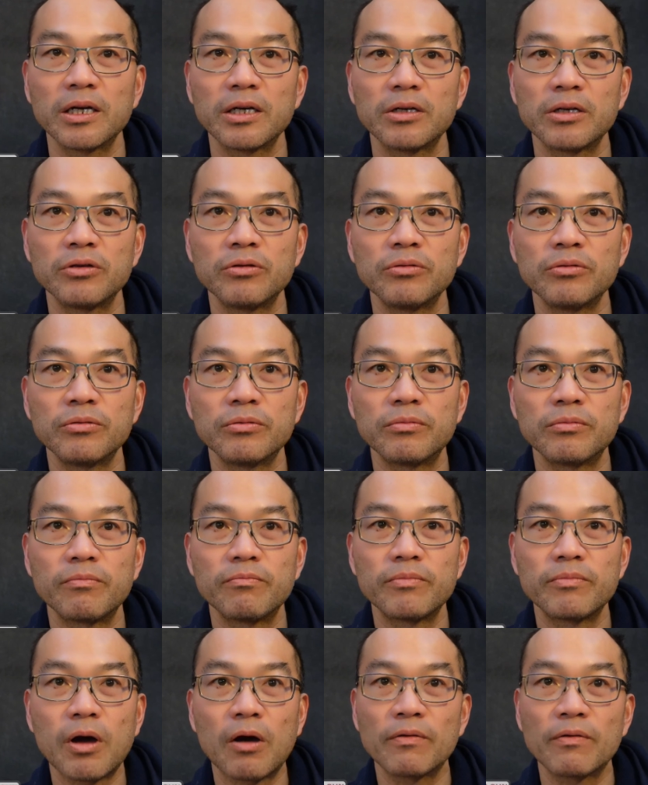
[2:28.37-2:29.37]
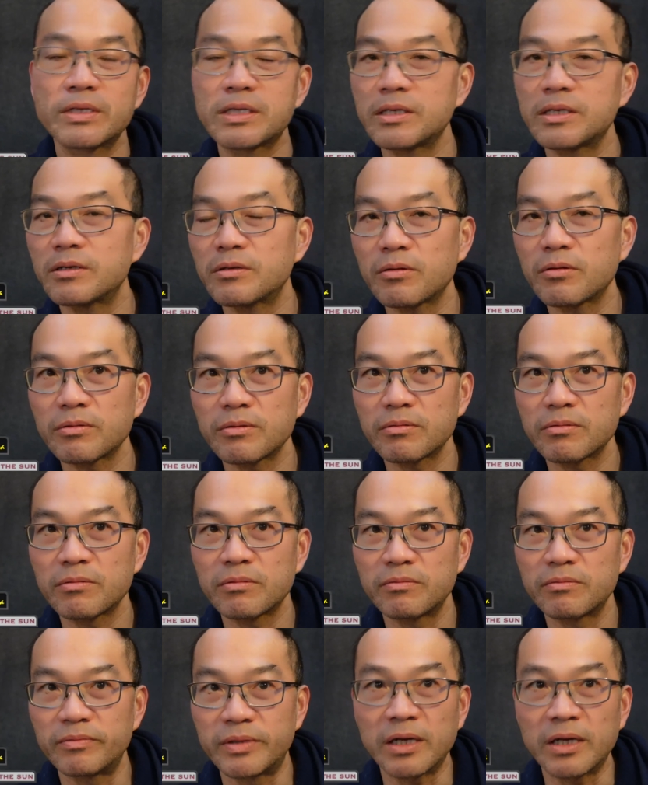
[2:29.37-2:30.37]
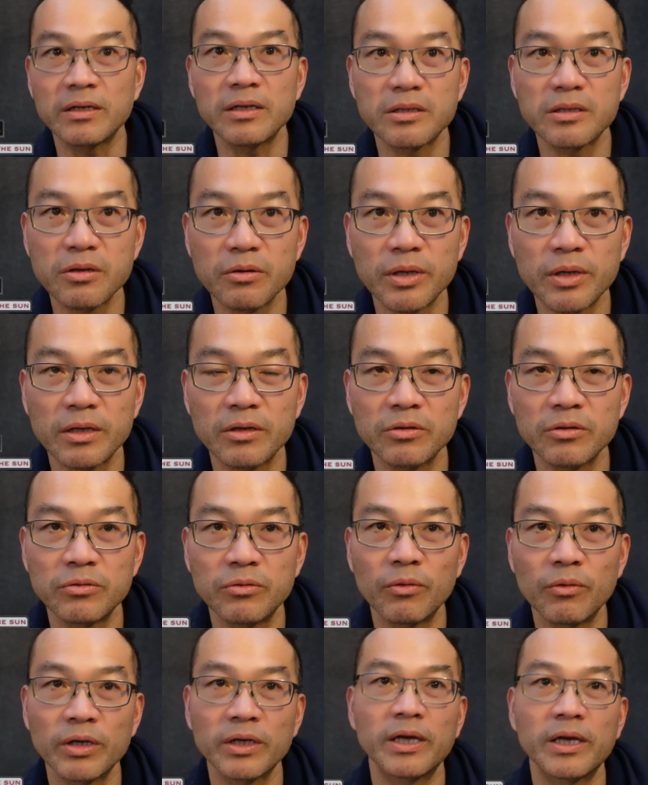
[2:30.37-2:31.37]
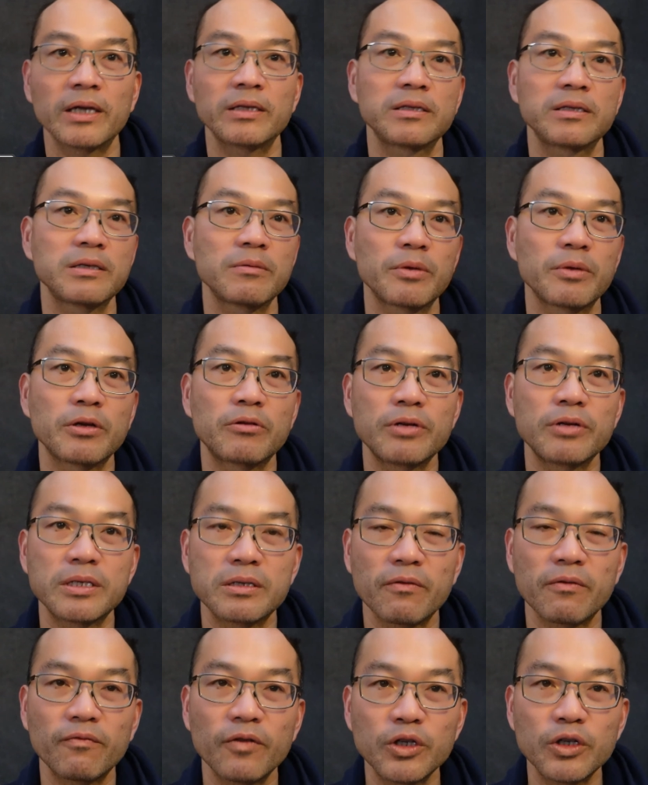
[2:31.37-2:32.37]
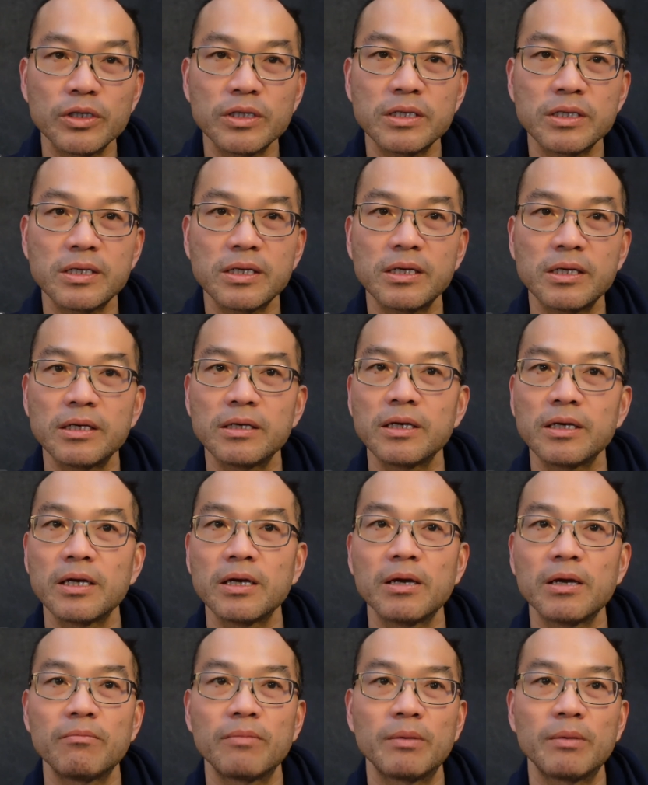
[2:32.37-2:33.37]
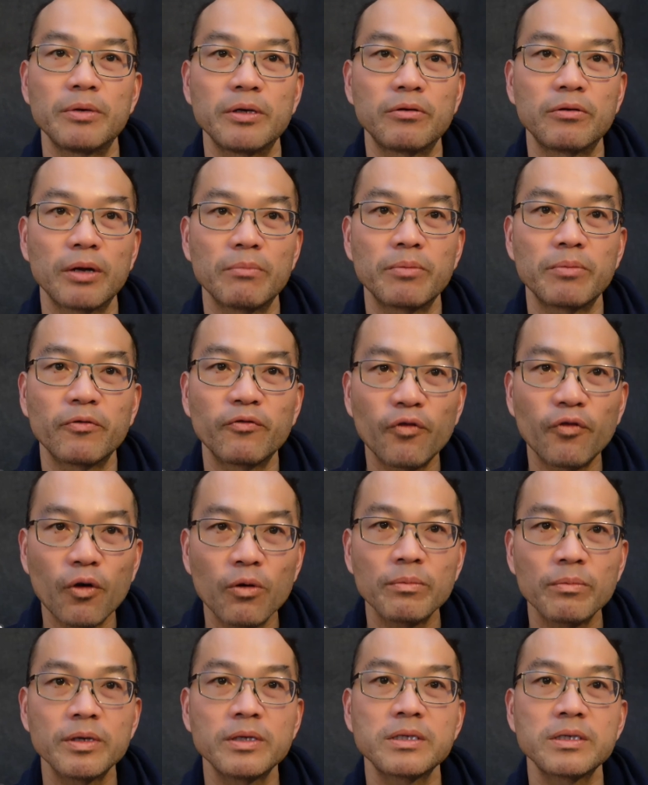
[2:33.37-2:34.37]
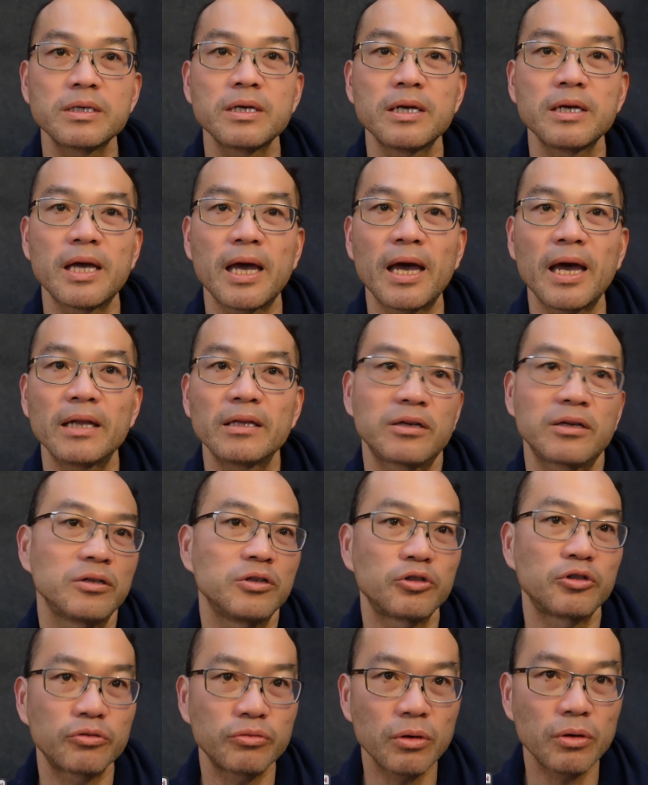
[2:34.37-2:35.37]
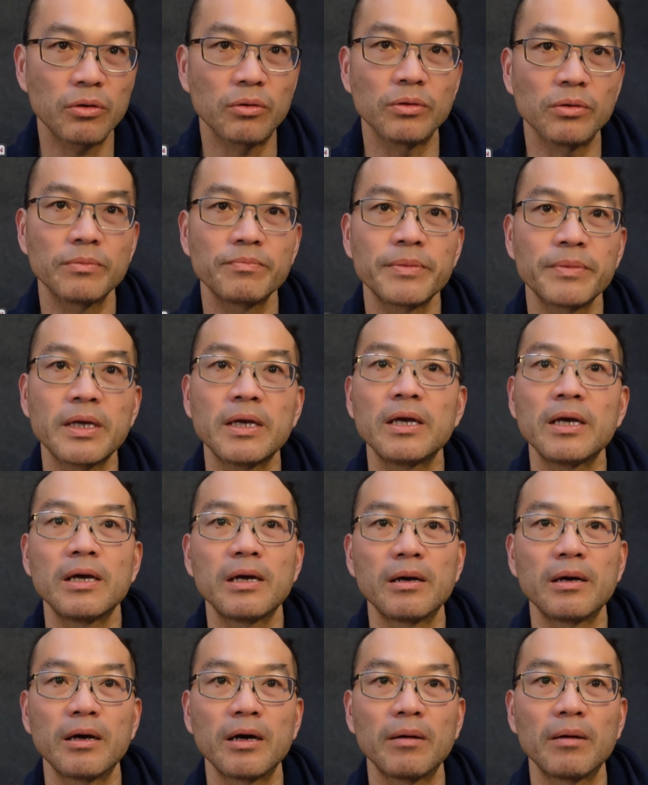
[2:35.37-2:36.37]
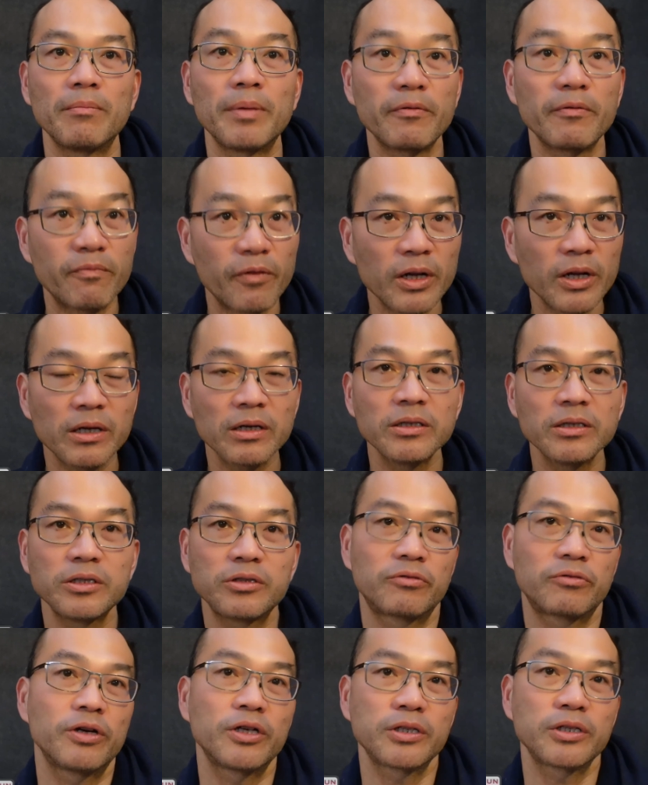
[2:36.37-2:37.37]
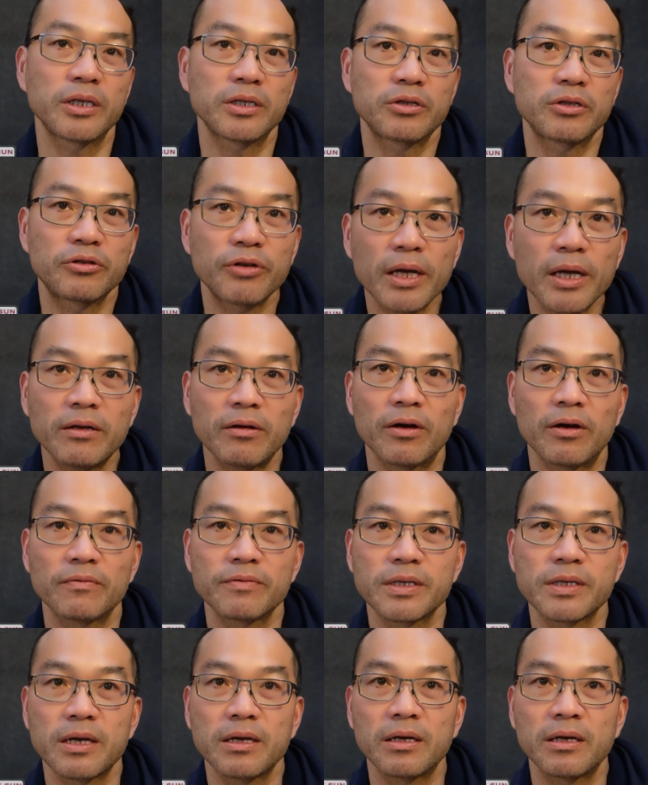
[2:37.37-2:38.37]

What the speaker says: you obviously done it so that you want to get some increased efficiency, maybe great performance and control. But vertical integration has trade-offs.